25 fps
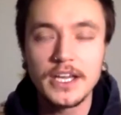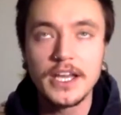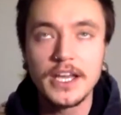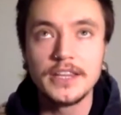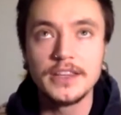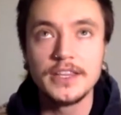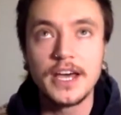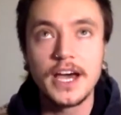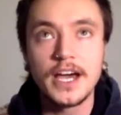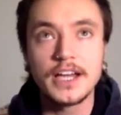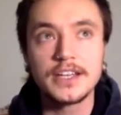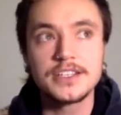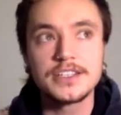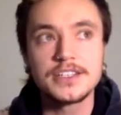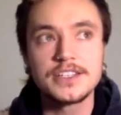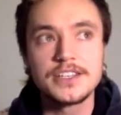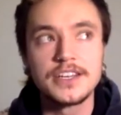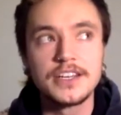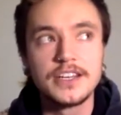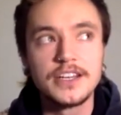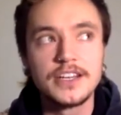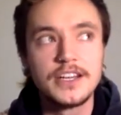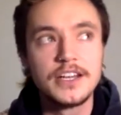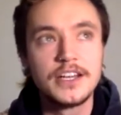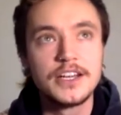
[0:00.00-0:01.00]
And that
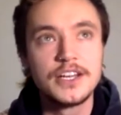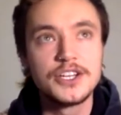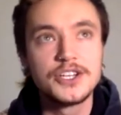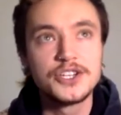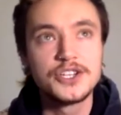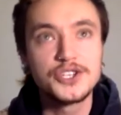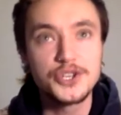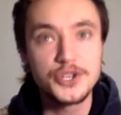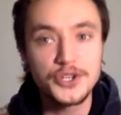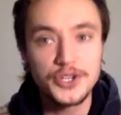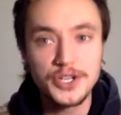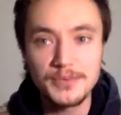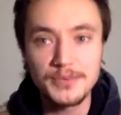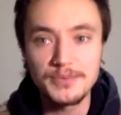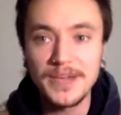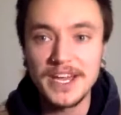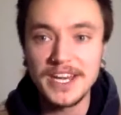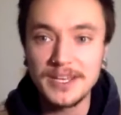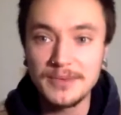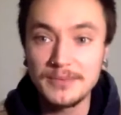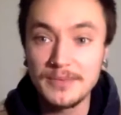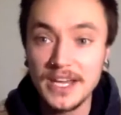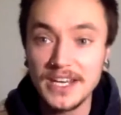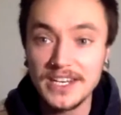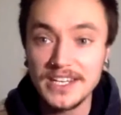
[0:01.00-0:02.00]
took
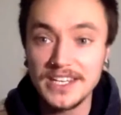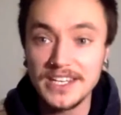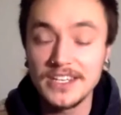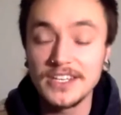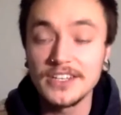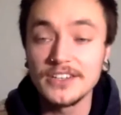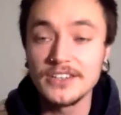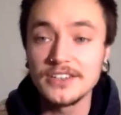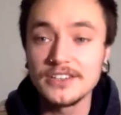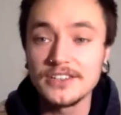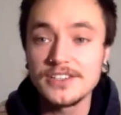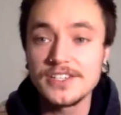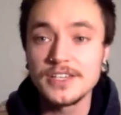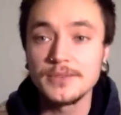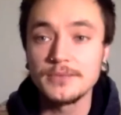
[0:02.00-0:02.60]
many, many years.